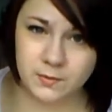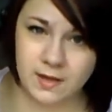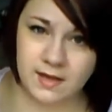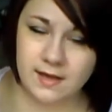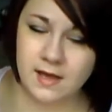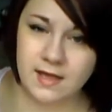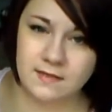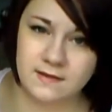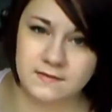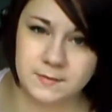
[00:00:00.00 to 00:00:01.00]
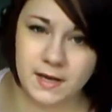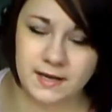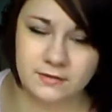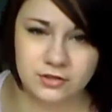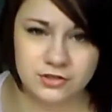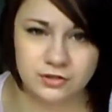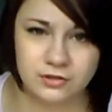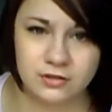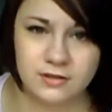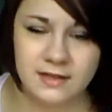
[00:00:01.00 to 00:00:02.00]
away and leaves behind her
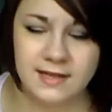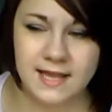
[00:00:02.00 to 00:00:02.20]
journal,